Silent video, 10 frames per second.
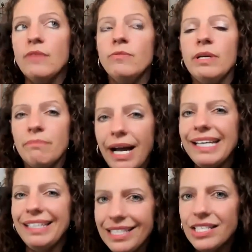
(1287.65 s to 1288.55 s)
And we
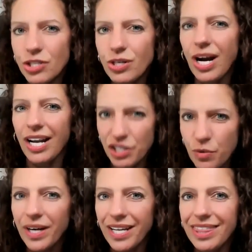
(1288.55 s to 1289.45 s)
might need to try
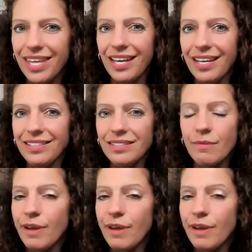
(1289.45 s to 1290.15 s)
20 things